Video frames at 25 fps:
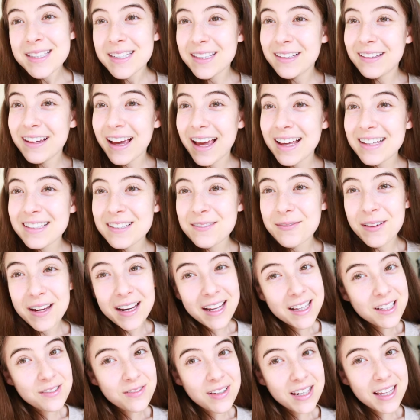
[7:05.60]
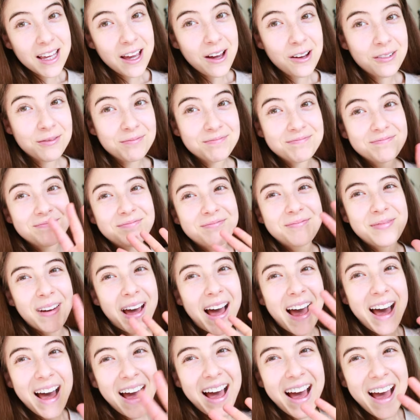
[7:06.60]
see you guys in my next video.
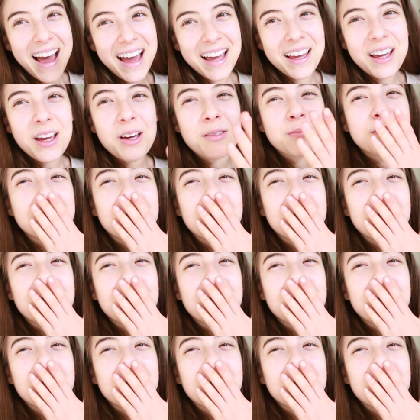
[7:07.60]
Bye.